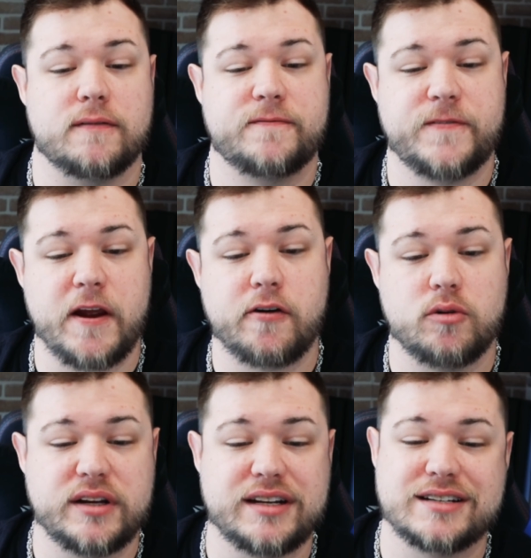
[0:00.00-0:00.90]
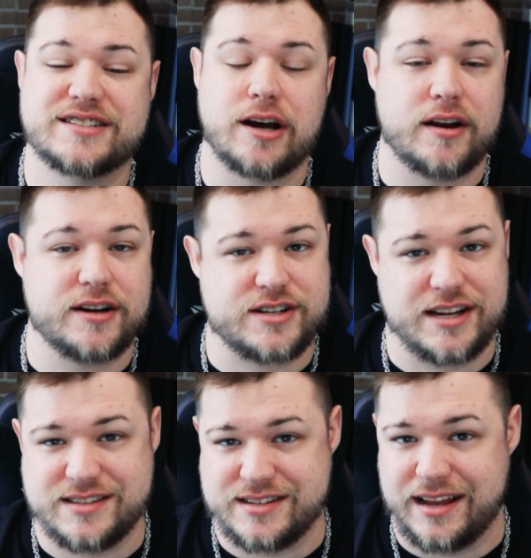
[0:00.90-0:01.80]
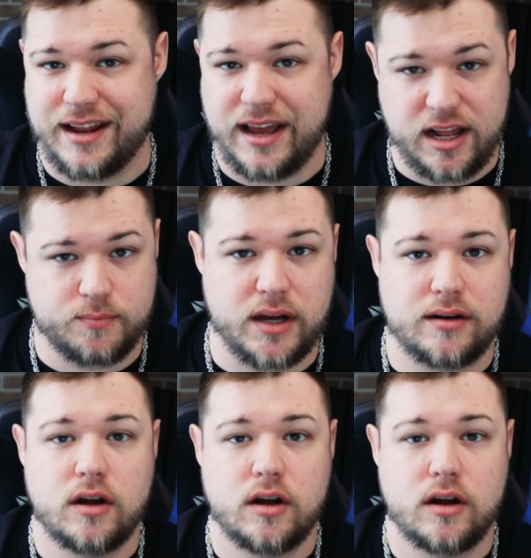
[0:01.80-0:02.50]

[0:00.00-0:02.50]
Fairy Wind, Astonish, and Zen Headbutt.